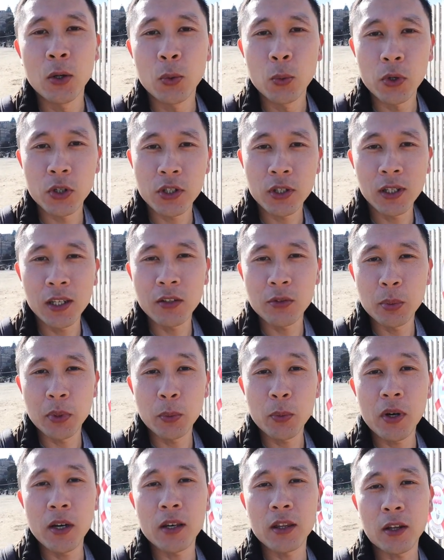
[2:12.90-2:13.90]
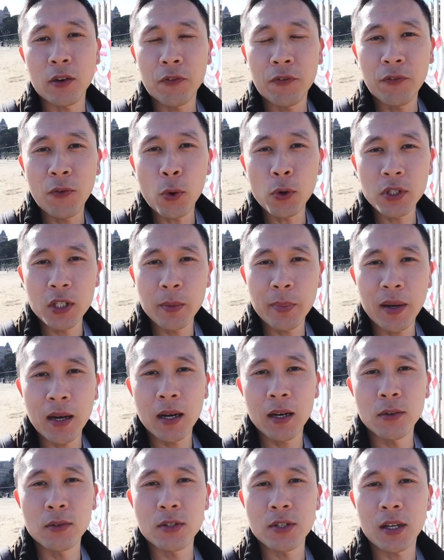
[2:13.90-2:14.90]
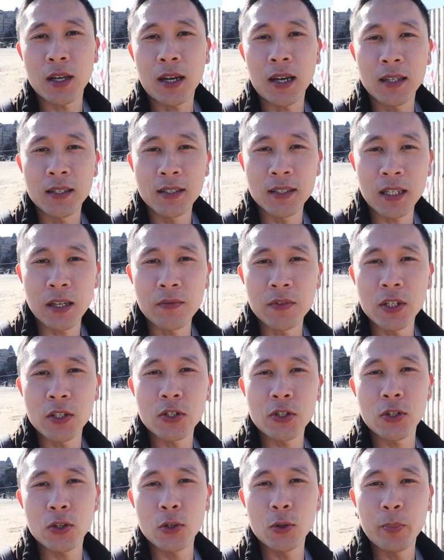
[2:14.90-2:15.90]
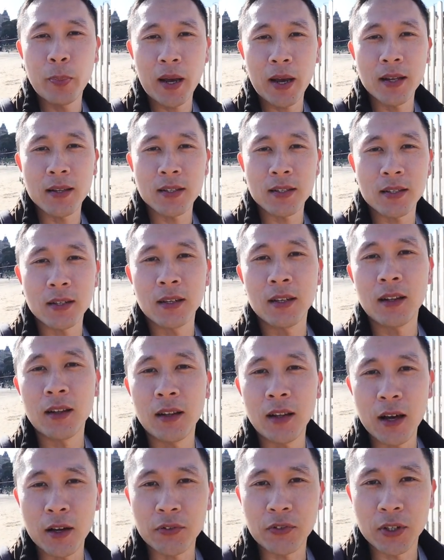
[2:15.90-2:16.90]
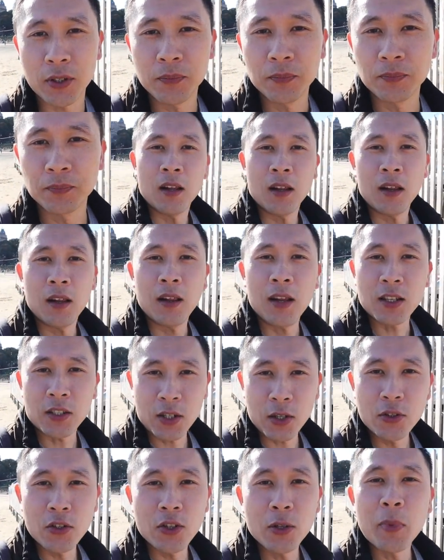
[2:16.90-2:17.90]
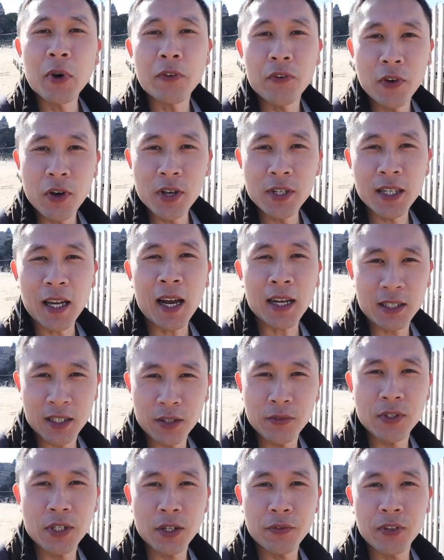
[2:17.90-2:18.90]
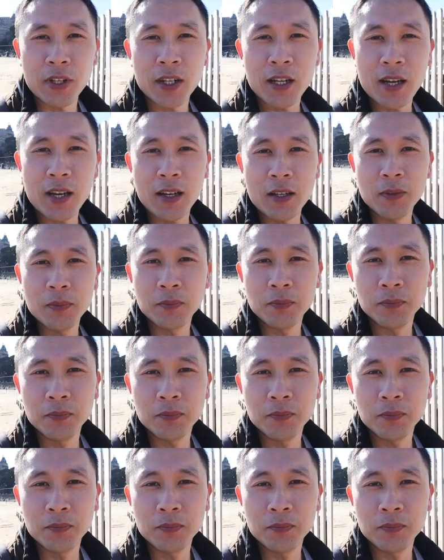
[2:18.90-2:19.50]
which leaves me with £40.72 left. Let's go do my first activity for the day.